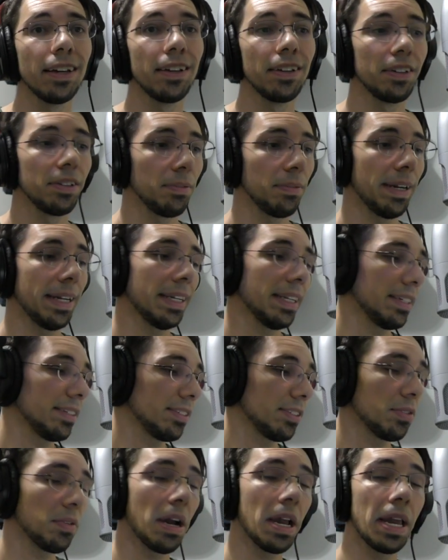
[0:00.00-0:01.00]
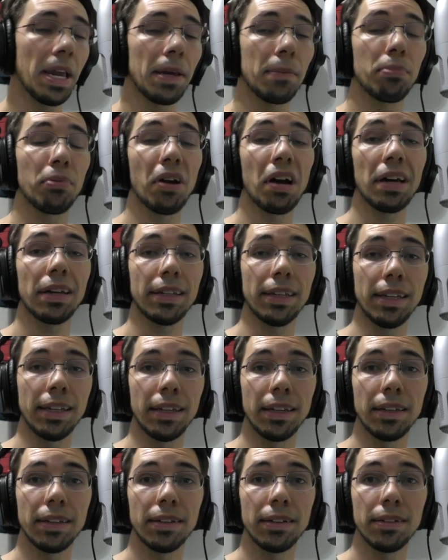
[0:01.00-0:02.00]
right? So I had brought
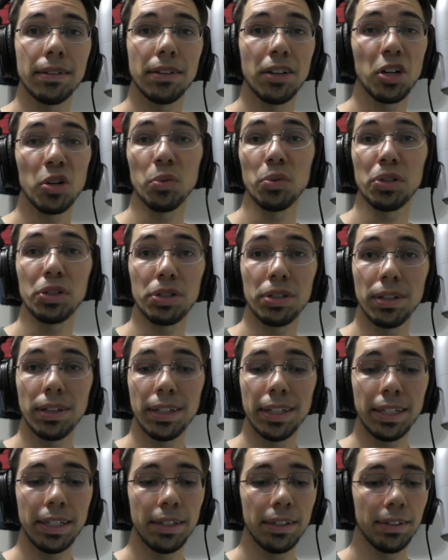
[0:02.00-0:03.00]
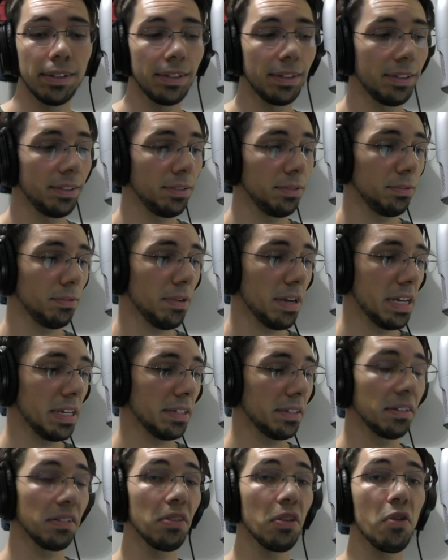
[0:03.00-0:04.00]
in originally, right,
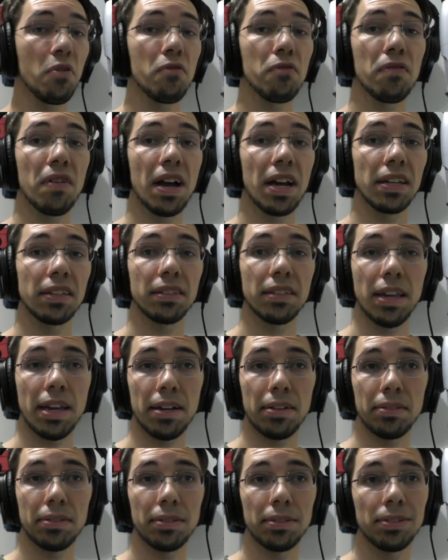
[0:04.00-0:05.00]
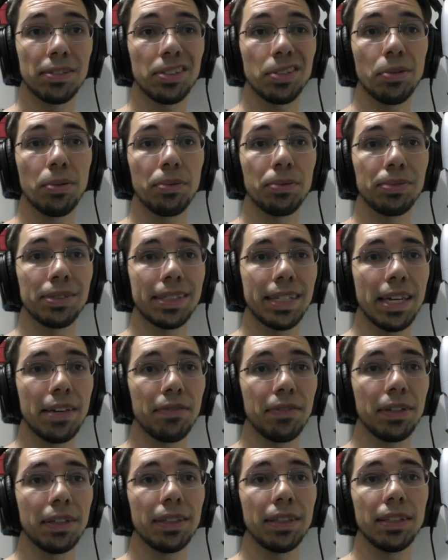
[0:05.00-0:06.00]
a lo-fi sound. So it was
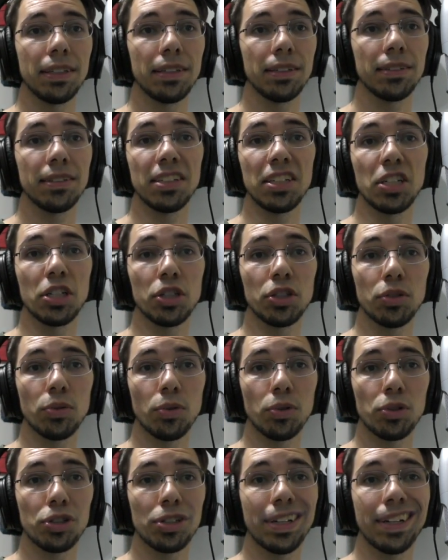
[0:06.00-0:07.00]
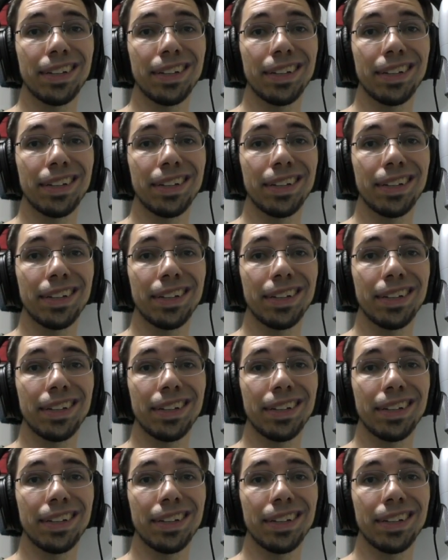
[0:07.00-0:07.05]
saving the distortion and